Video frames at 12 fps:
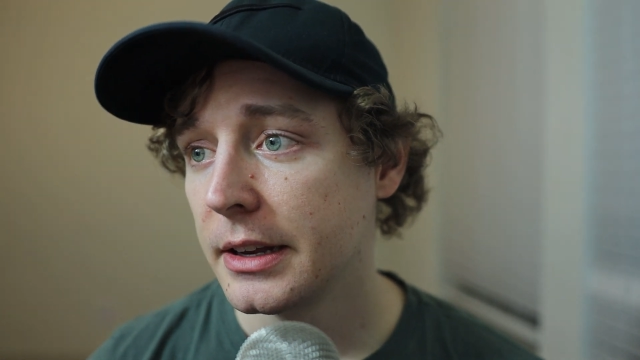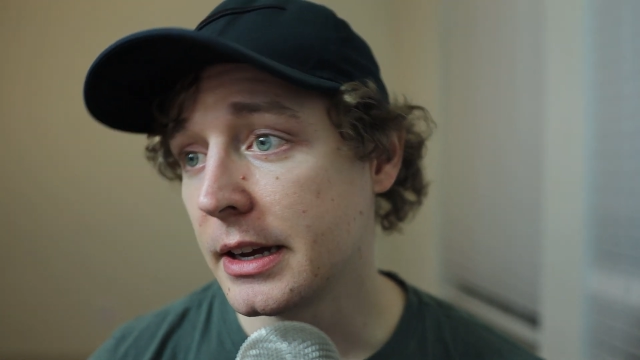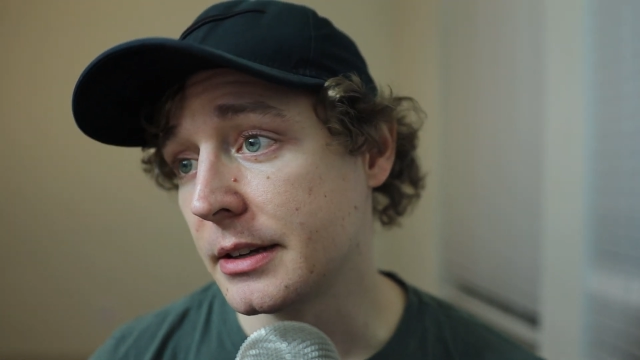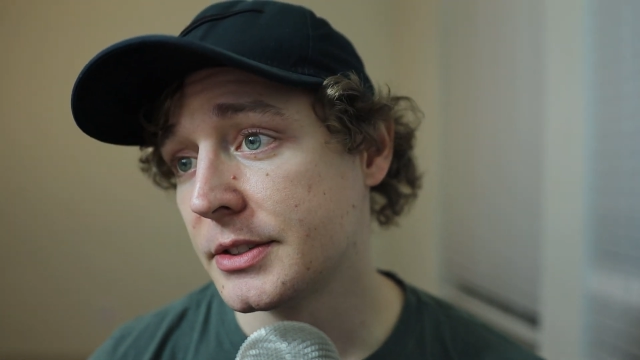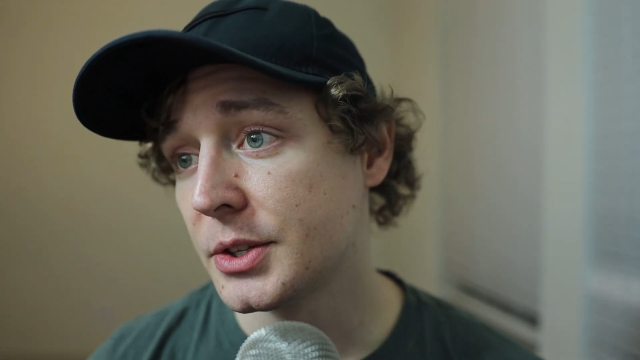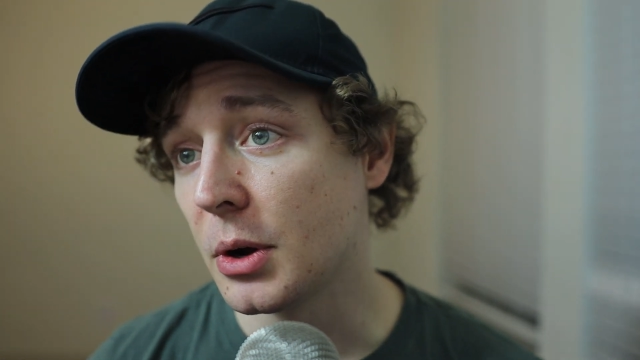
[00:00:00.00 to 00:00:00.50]

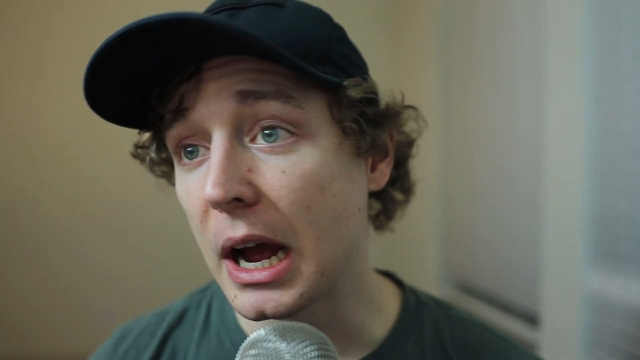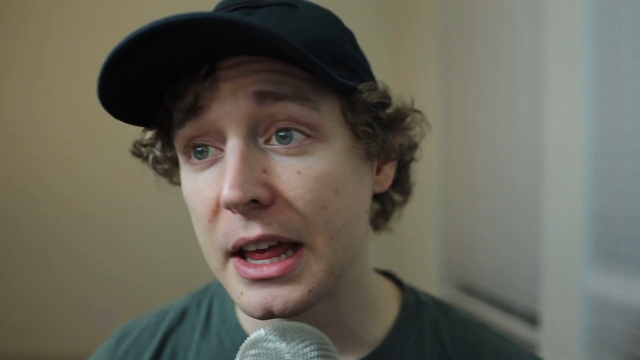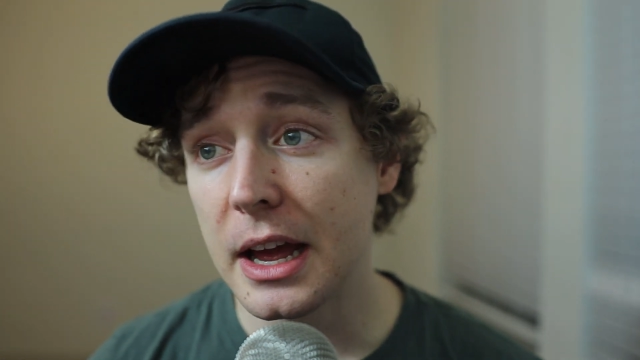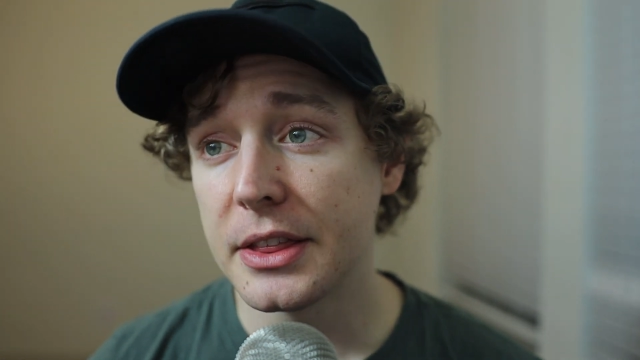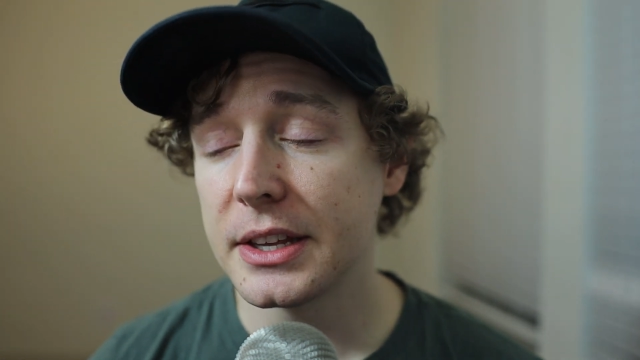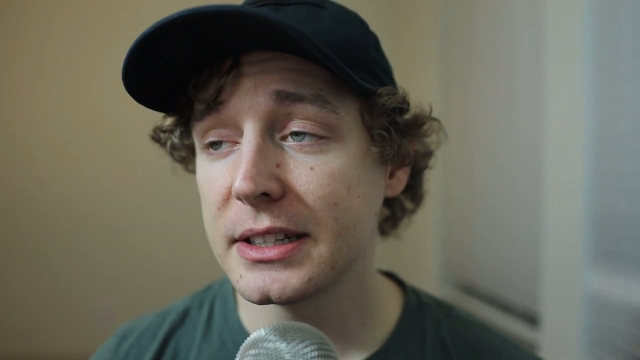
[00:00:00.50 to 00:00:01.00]
Yeah, so
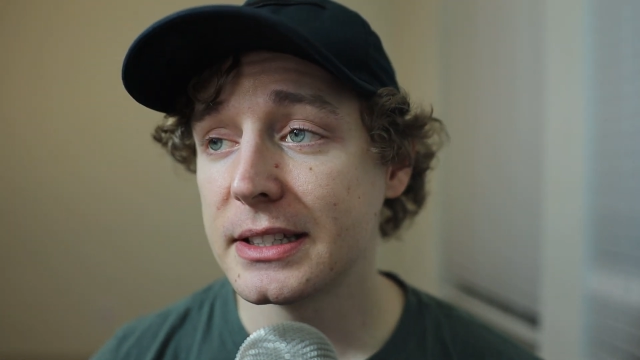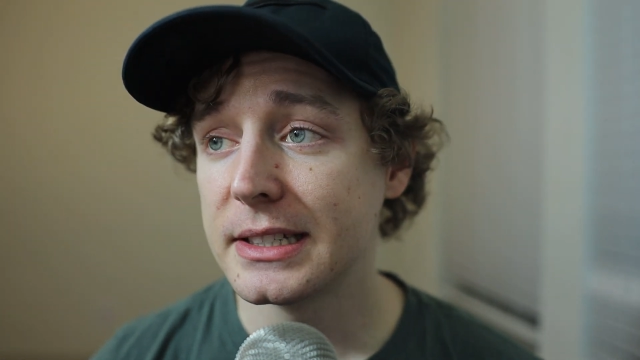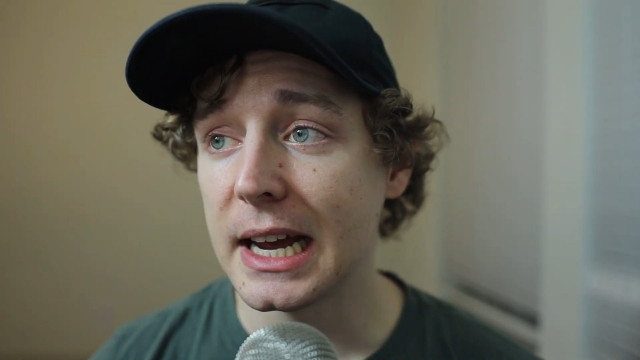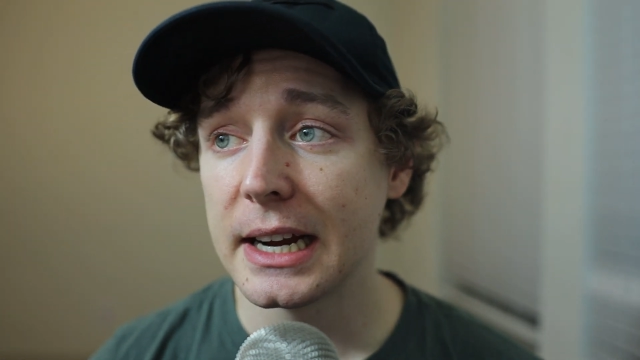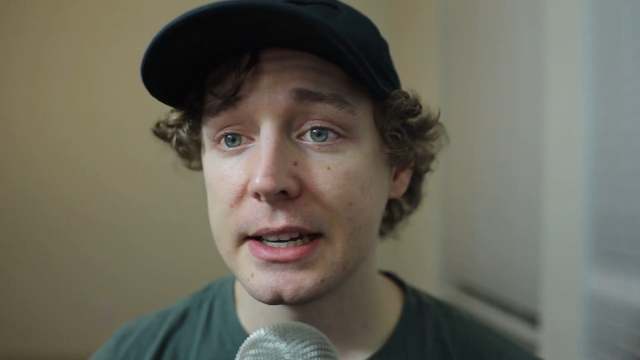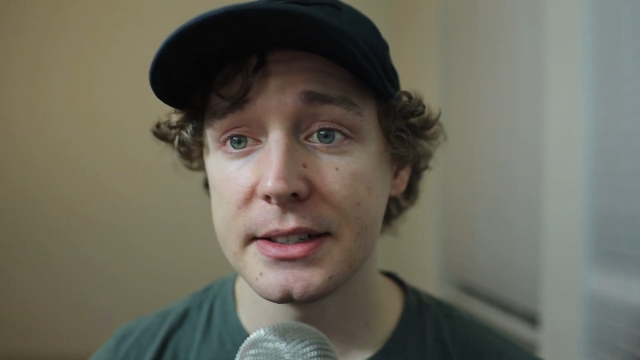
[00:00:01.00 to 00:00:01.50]
I think the
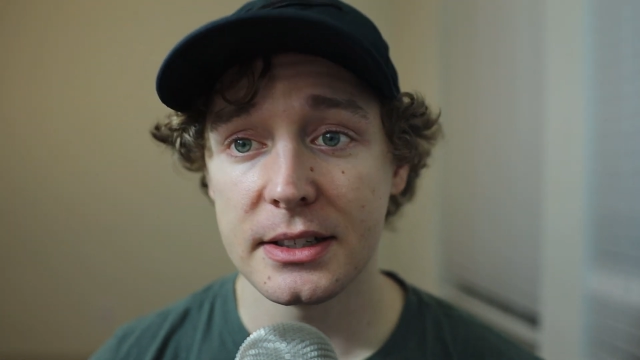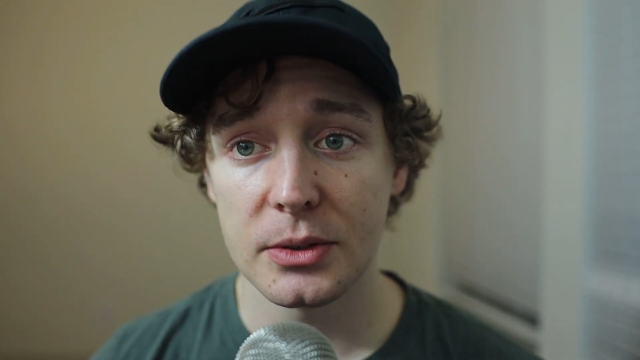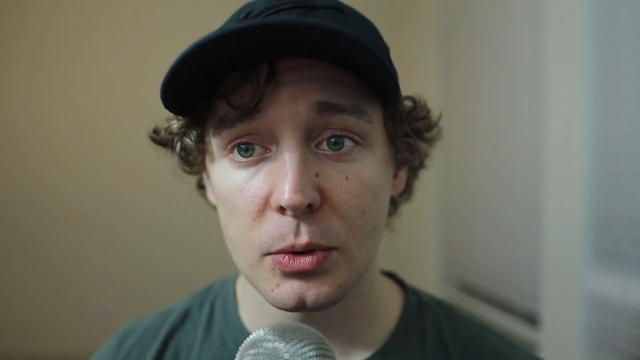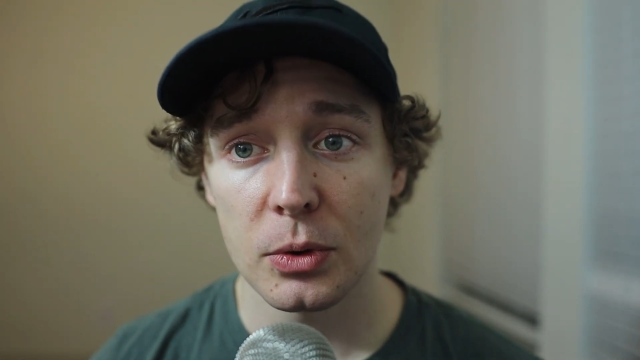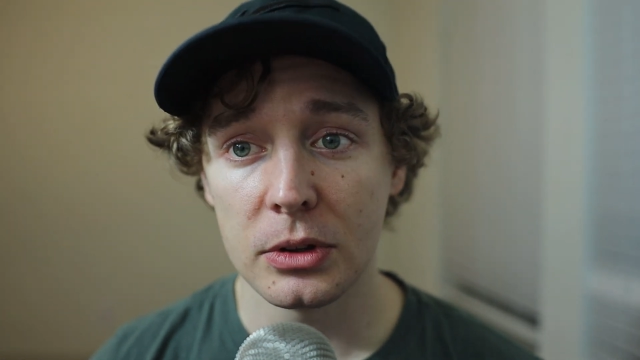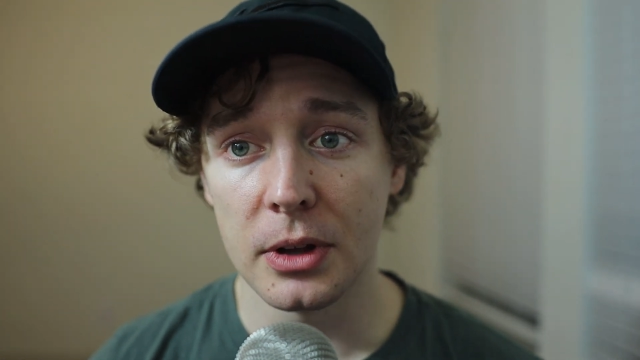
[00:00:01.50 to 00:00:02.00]
deck is
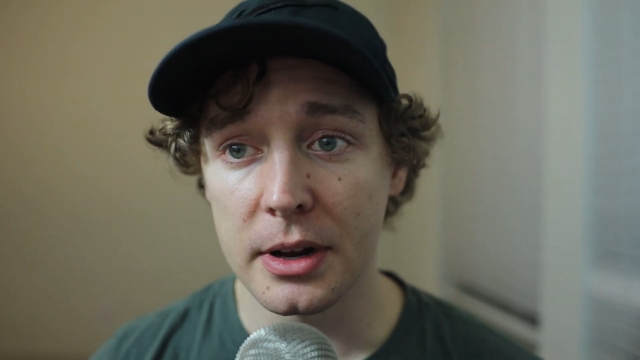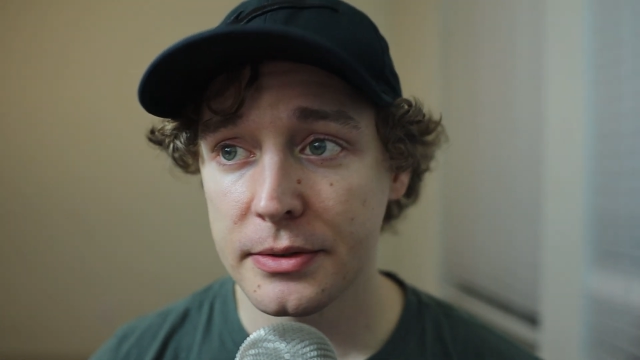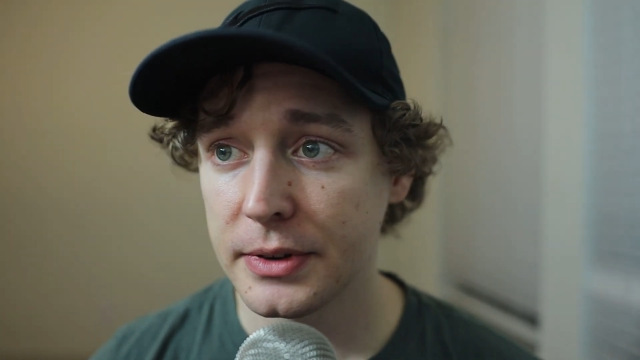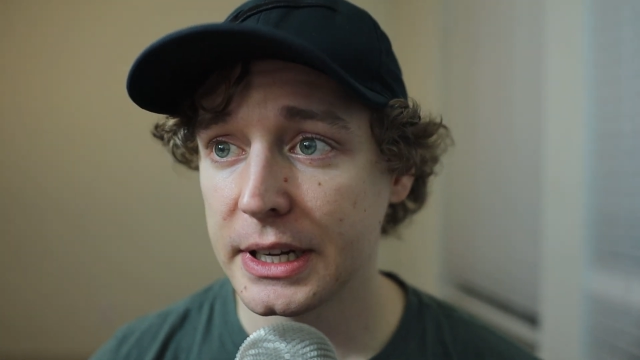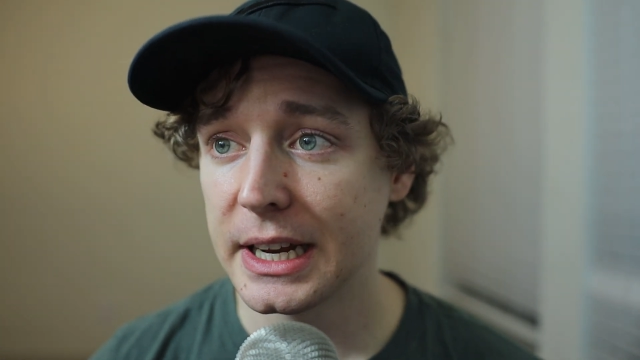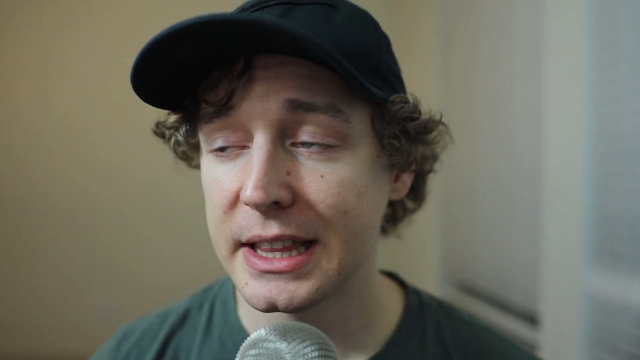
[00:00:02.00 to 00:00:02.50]
a lot of fun.